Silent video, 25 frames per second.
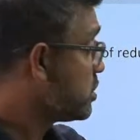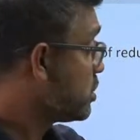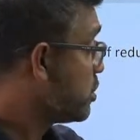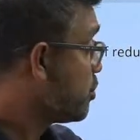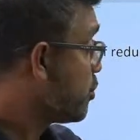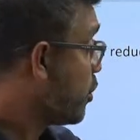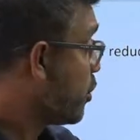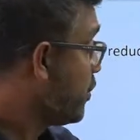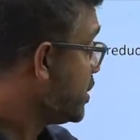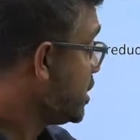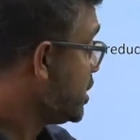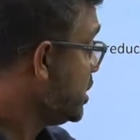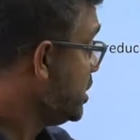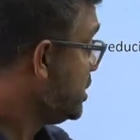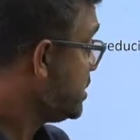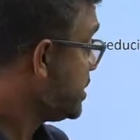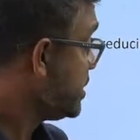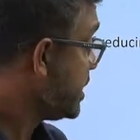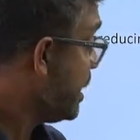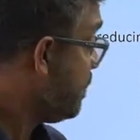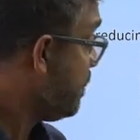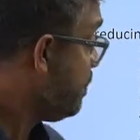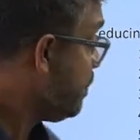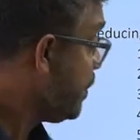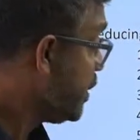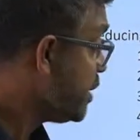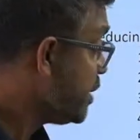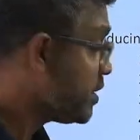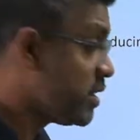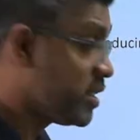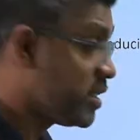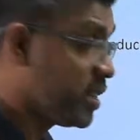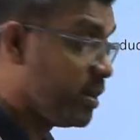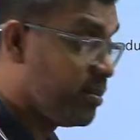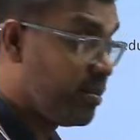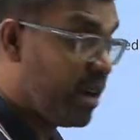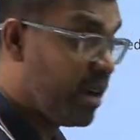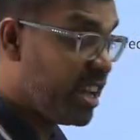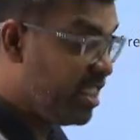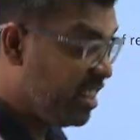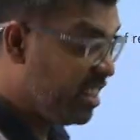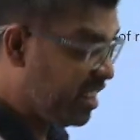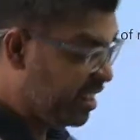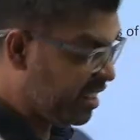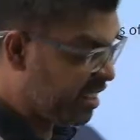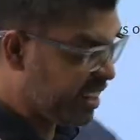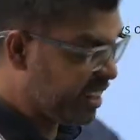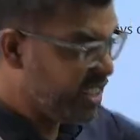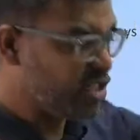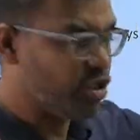professional skepticism. I
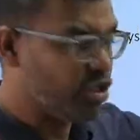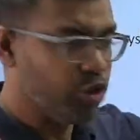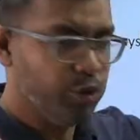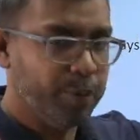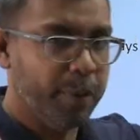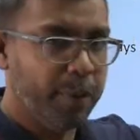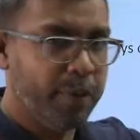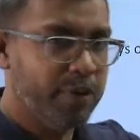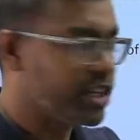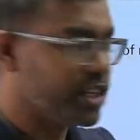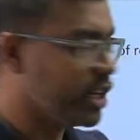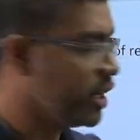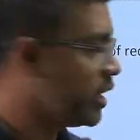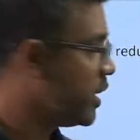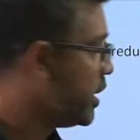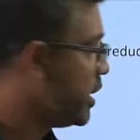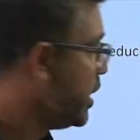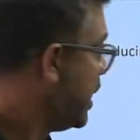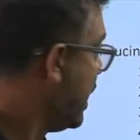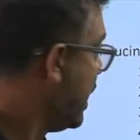increase supervision.